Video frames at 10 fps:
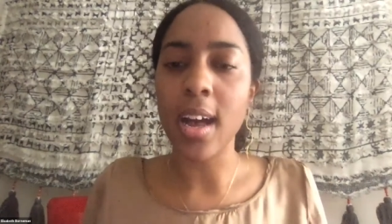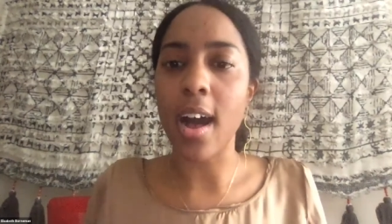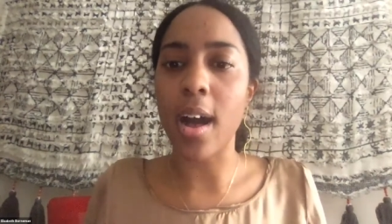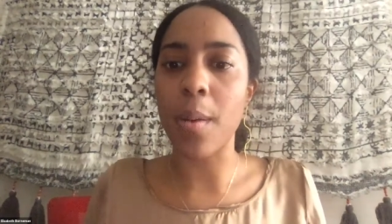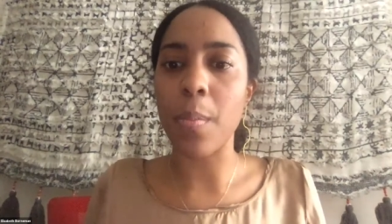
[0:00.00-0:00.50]

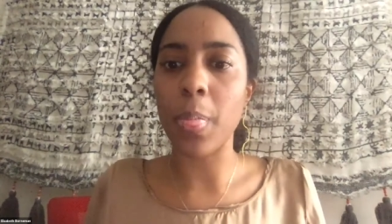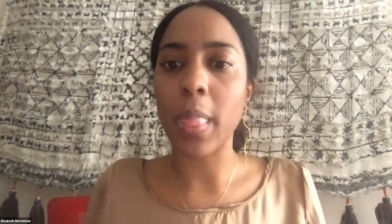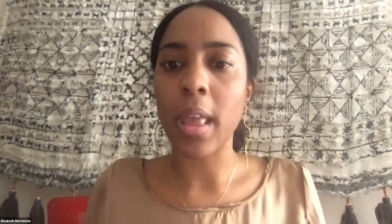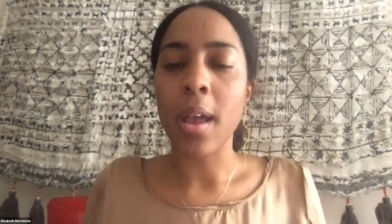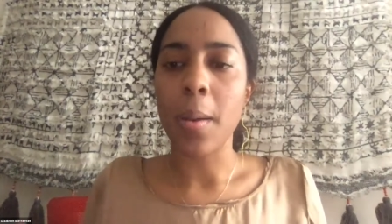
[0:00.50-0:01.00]
um,
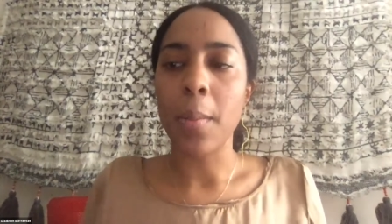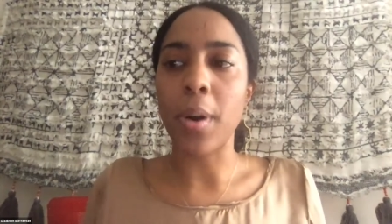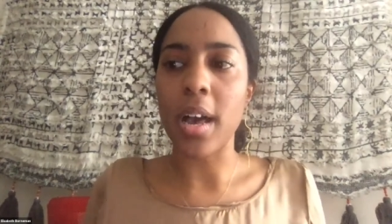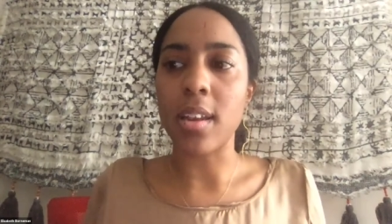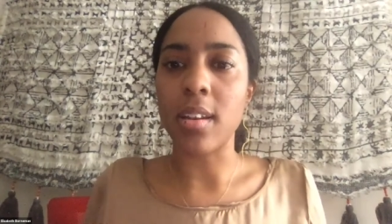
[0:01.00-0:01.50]

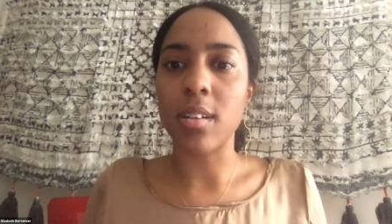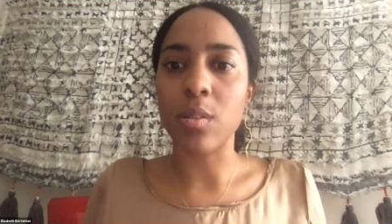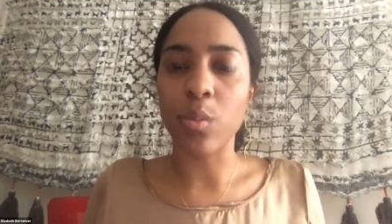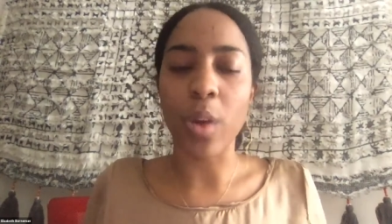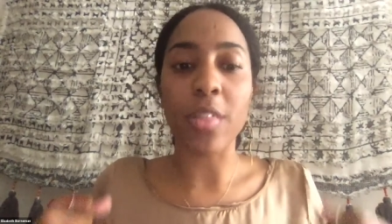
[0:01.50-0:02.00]
but
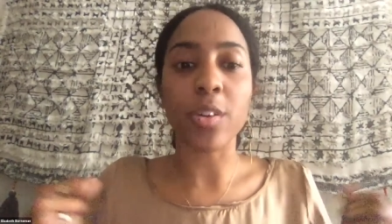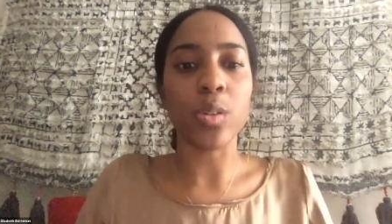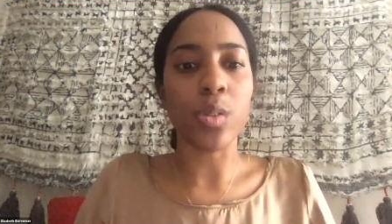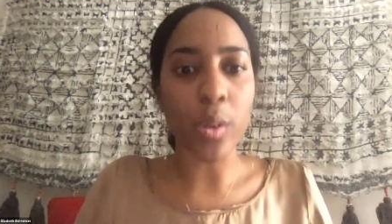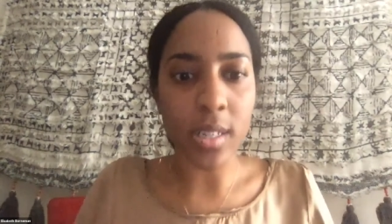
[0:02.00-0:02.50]
whether
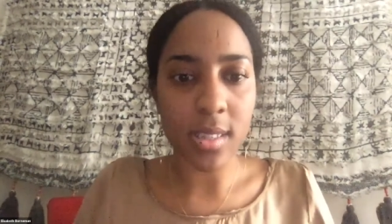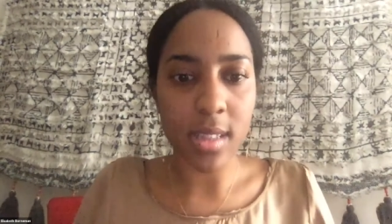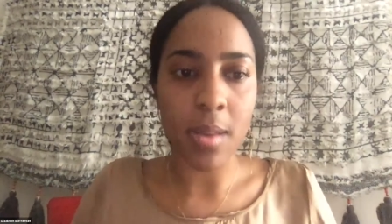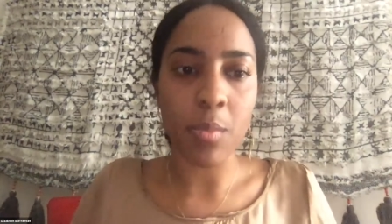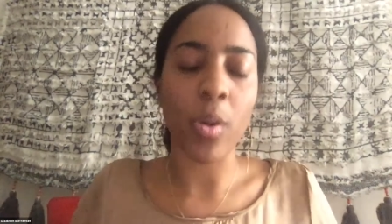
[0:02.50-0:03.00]
you notice
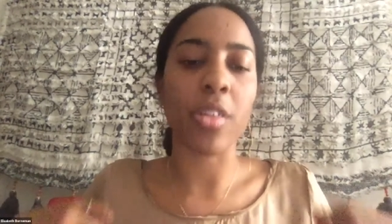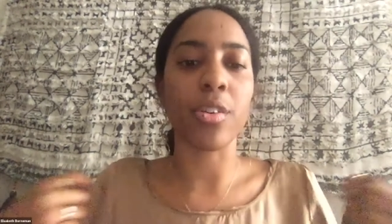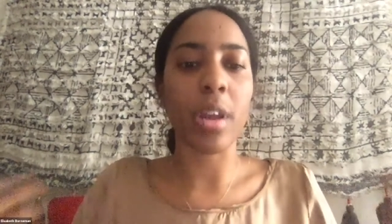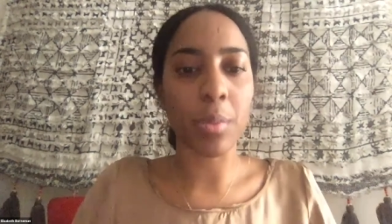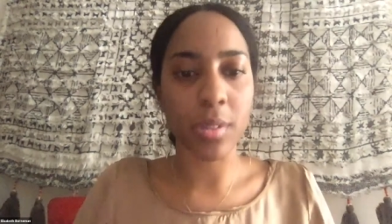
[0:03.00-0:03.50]
them whether
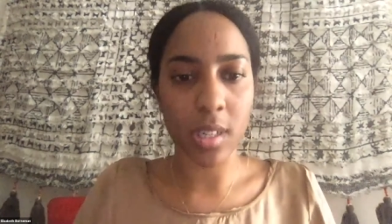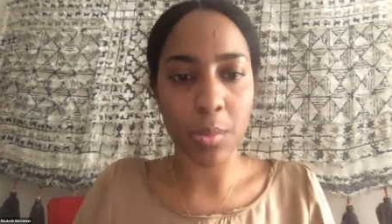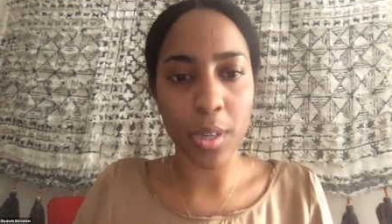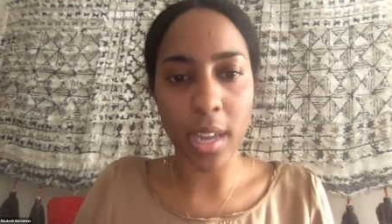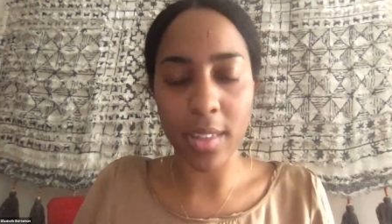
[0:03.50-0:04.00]
you're able to
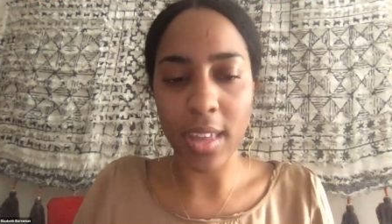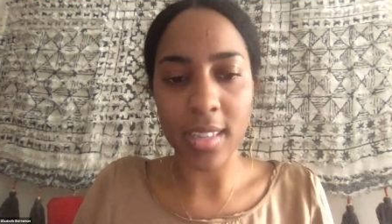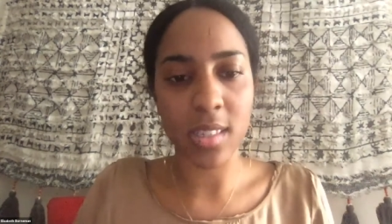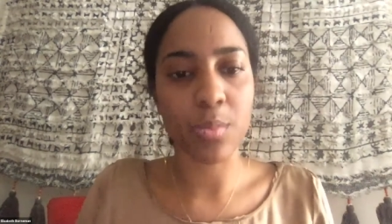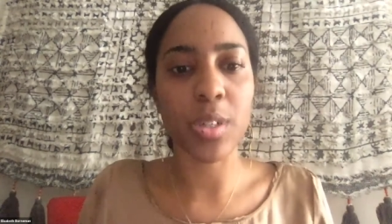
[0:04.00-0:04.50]
communicate
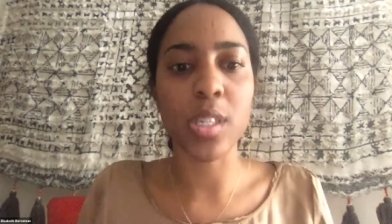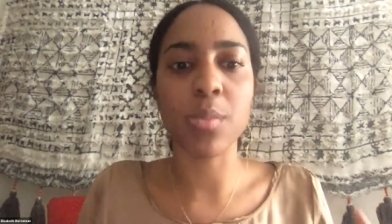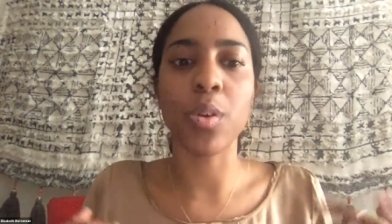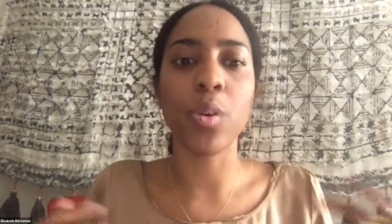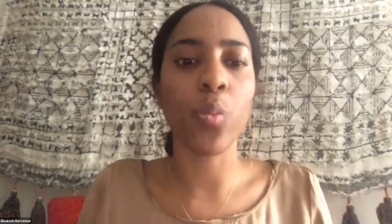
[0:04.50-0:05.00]
that to the
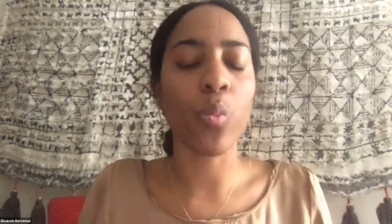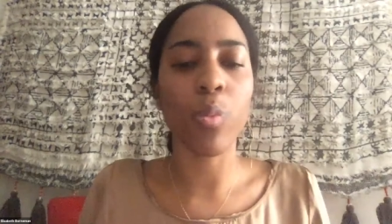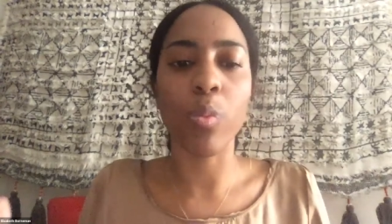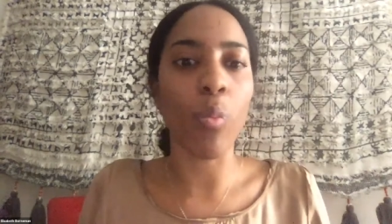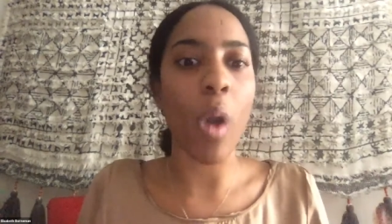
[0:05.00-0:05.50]
principal
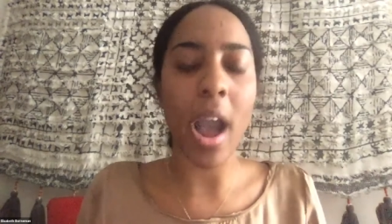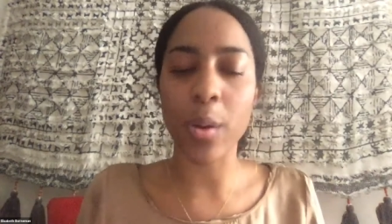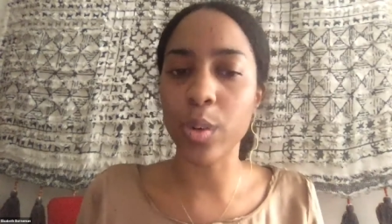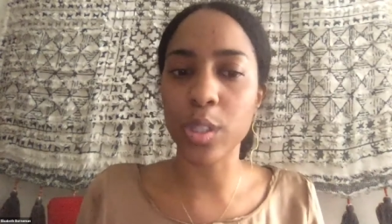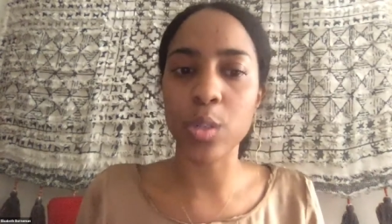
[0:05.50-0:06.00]
why
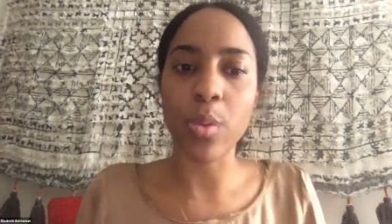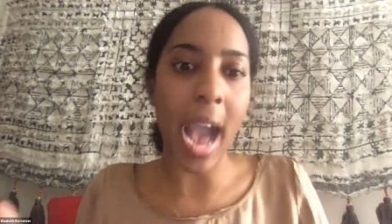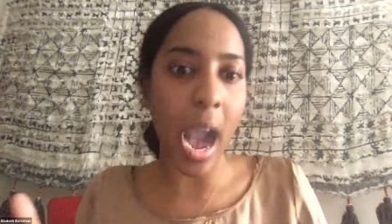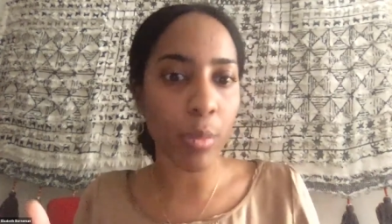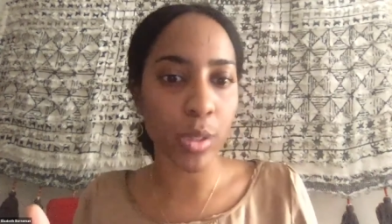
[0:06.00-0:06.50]
would you
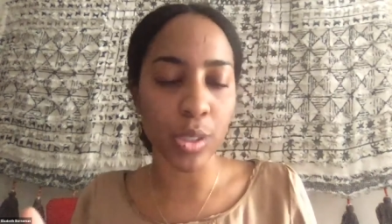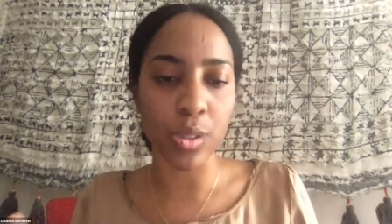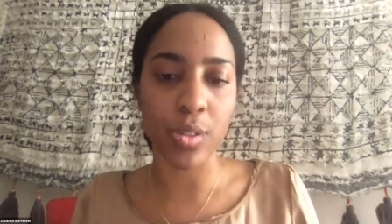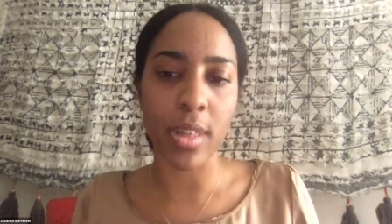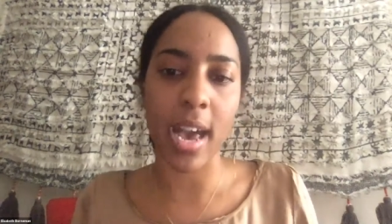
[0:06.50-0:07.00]
how would you
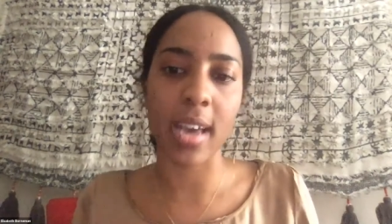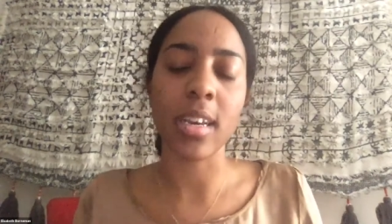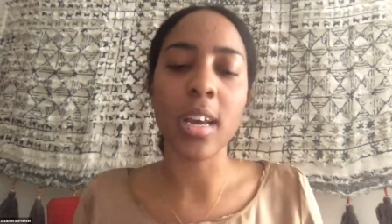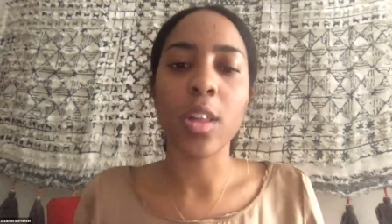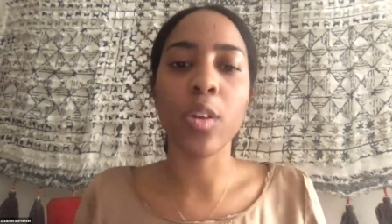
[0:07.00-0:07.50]
do that
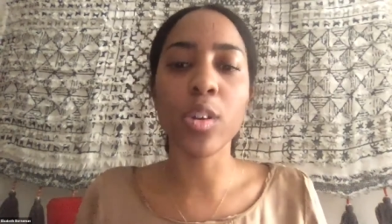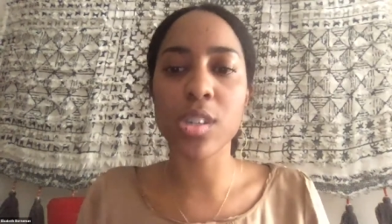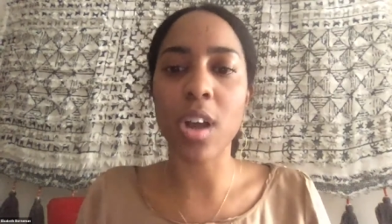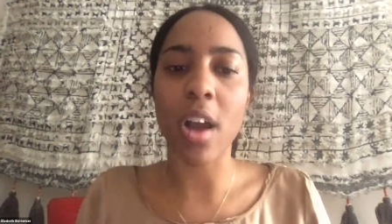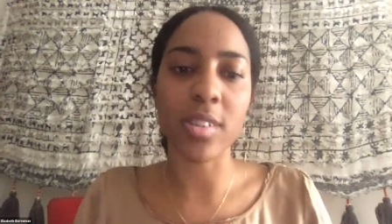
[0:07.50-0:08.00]
those are
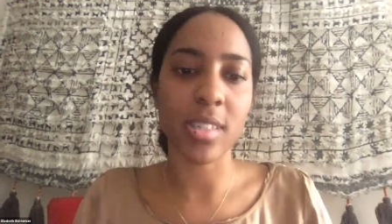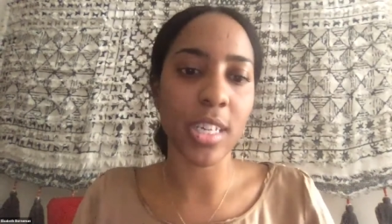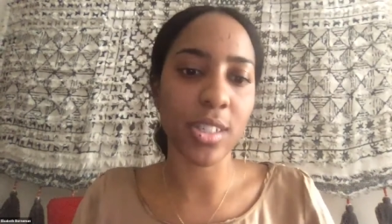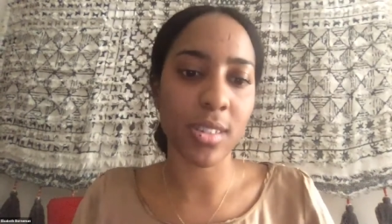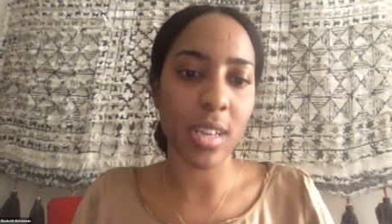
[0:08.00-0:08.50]
the
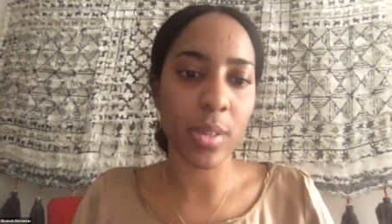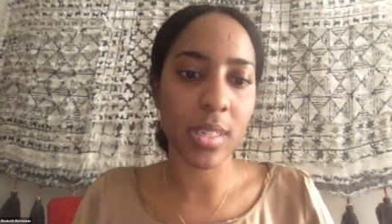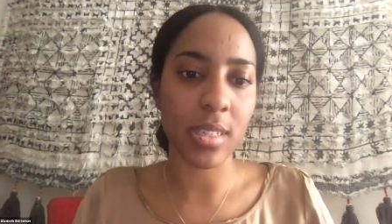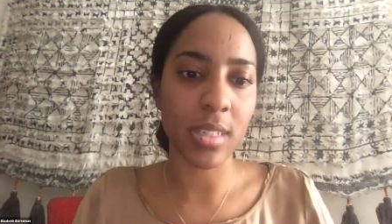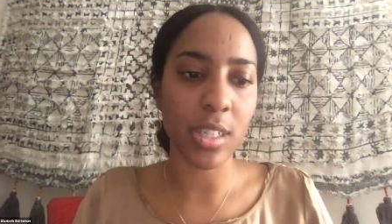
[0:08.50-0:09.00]
conversations that we
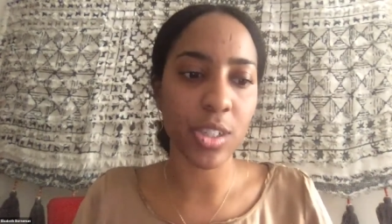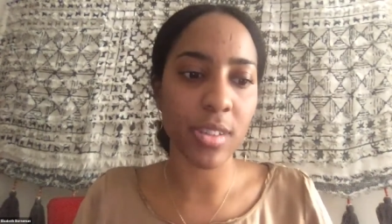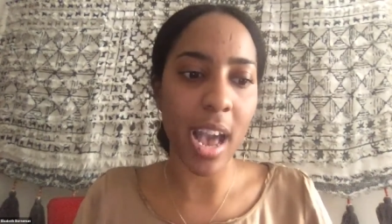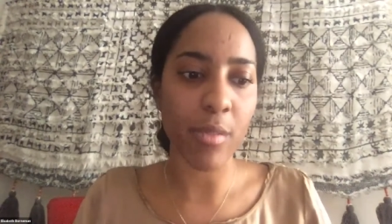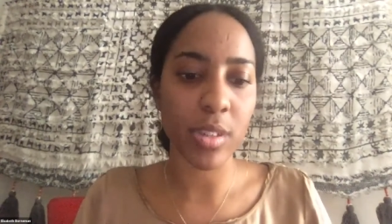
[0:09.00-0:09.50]
see teachers
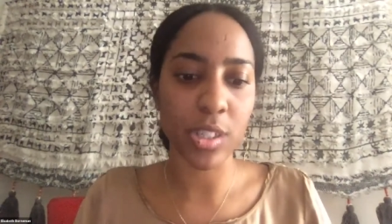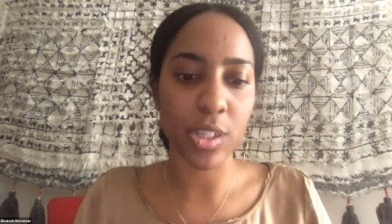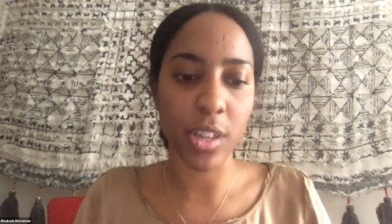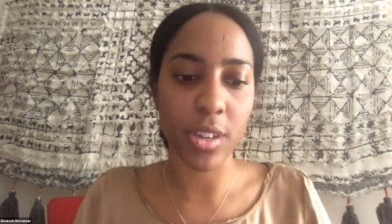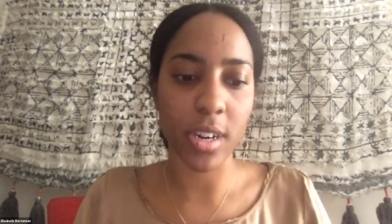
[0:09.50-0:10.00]
have with
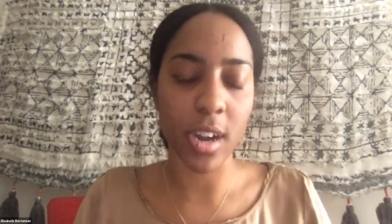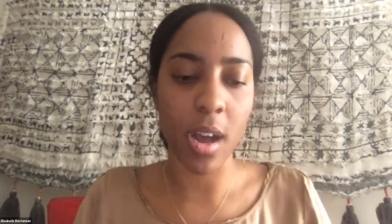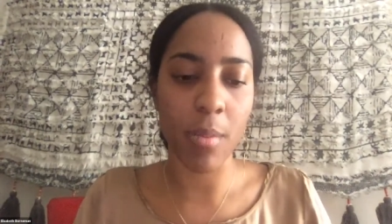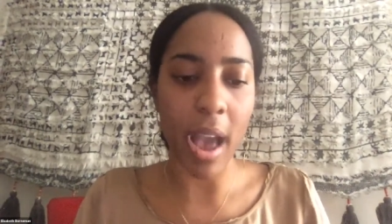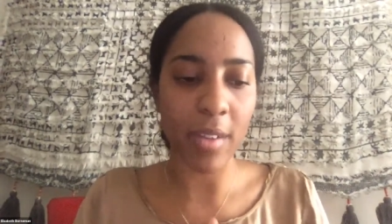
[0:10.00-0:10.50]
each other
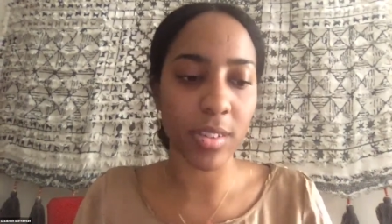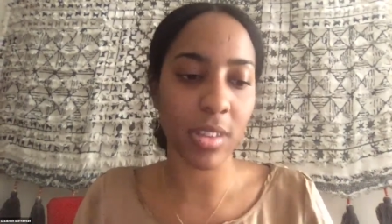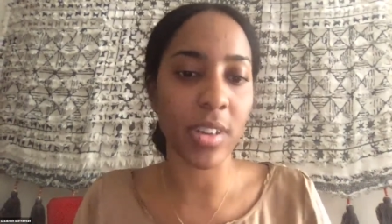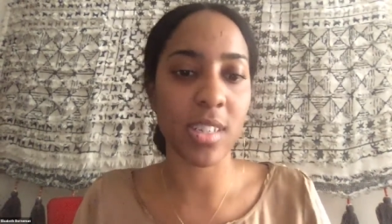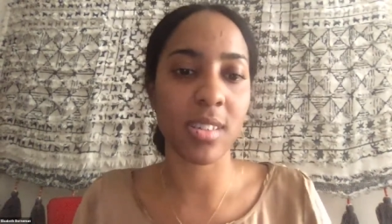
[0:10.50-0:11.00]
um, after they
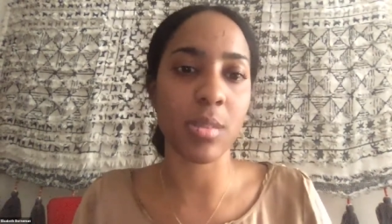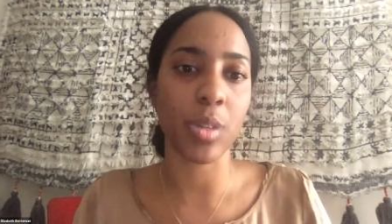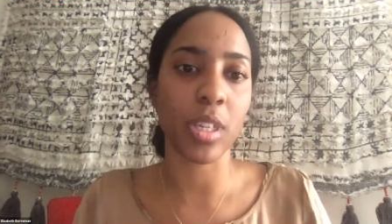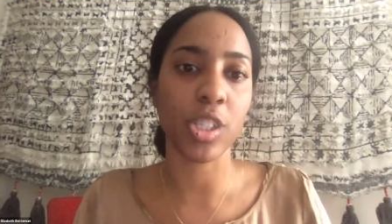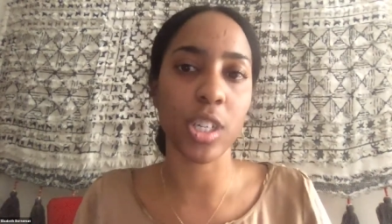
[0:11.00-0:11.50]
finish the
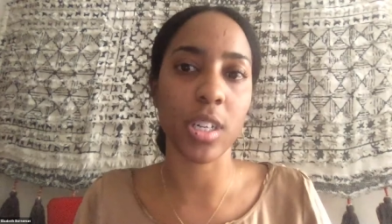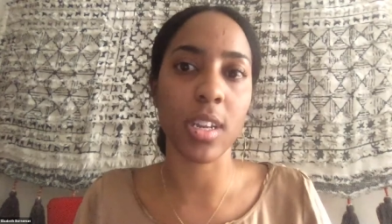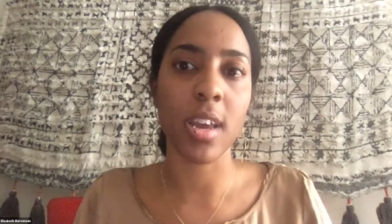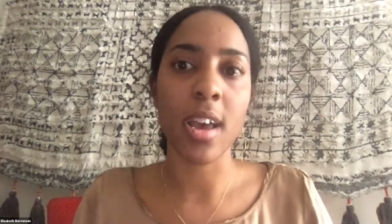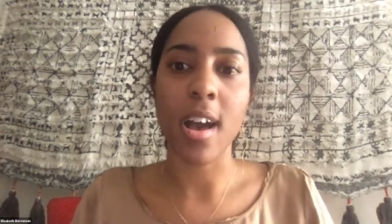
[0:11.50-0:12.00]
simulation